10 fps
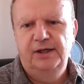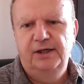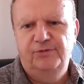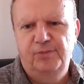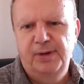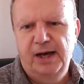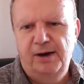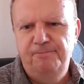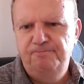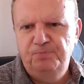from
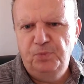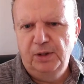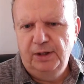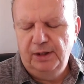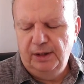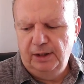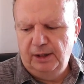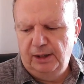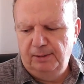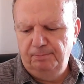now.
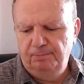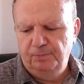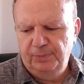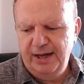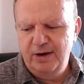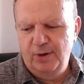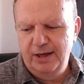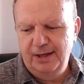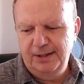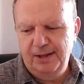But
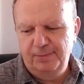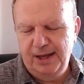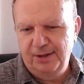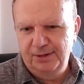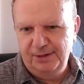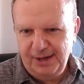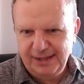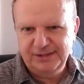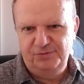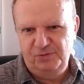anyway, and then now the
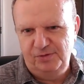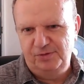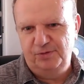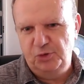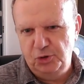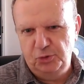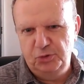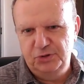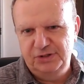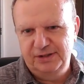next
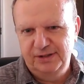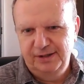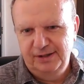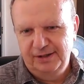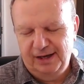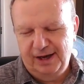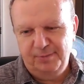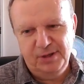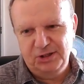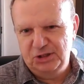news, I'm
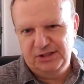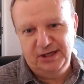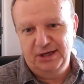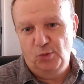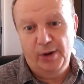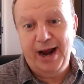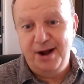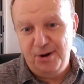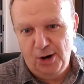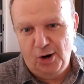going to just tell you what I
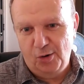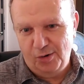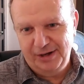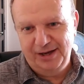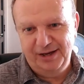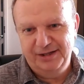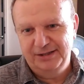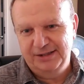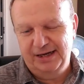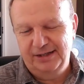know, okay?
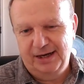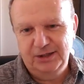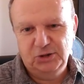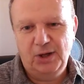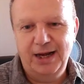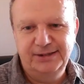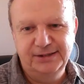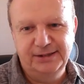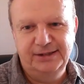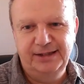Because I tried
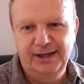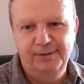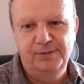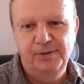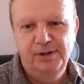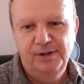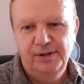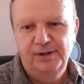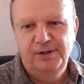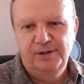to get
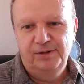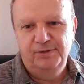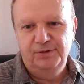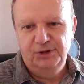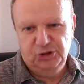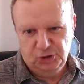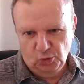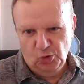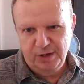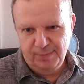the
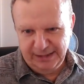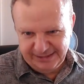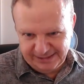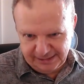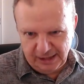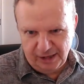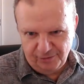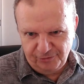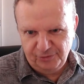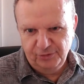story
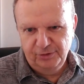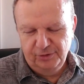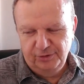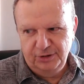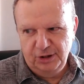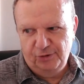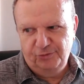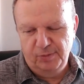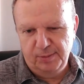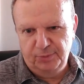myself,
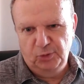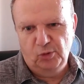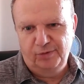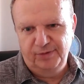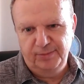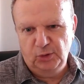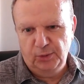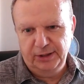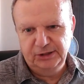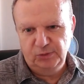from the Bureau of
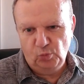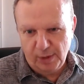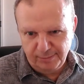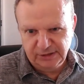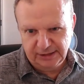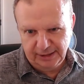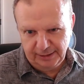Immigration website,